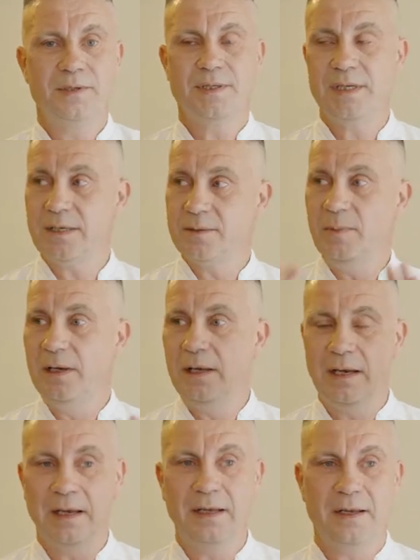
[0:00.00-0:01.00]
6
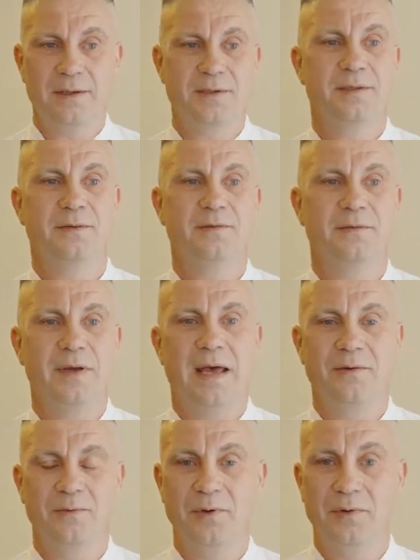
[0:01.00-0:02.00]
million acres of
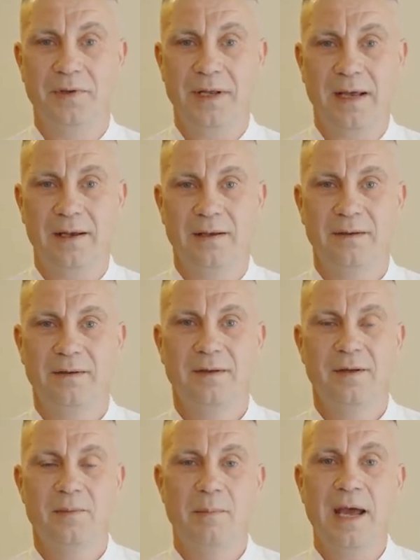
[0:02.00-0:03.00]
Adirondack
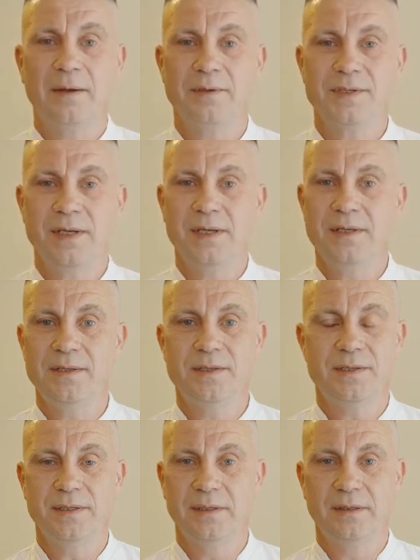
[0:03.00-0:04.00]

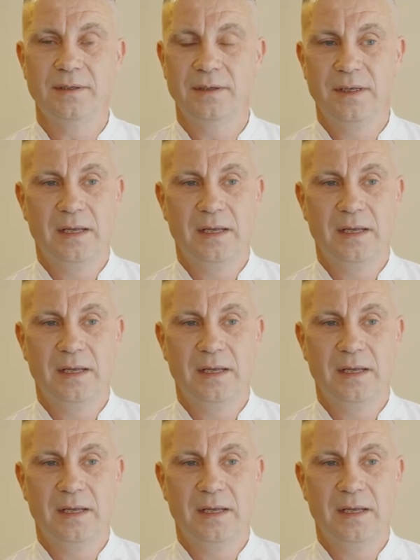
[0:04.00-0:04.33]
mountains and